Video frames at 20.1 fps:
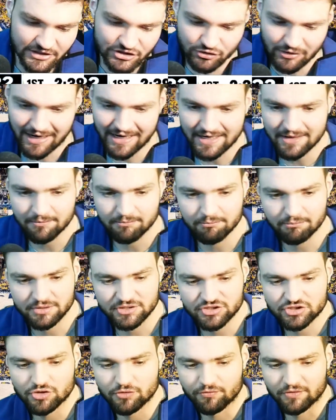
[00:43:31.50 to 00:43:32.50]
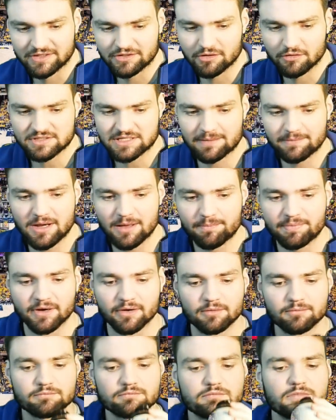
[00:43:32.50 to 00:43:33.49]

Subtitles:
He tried it. Two free throws coming up here.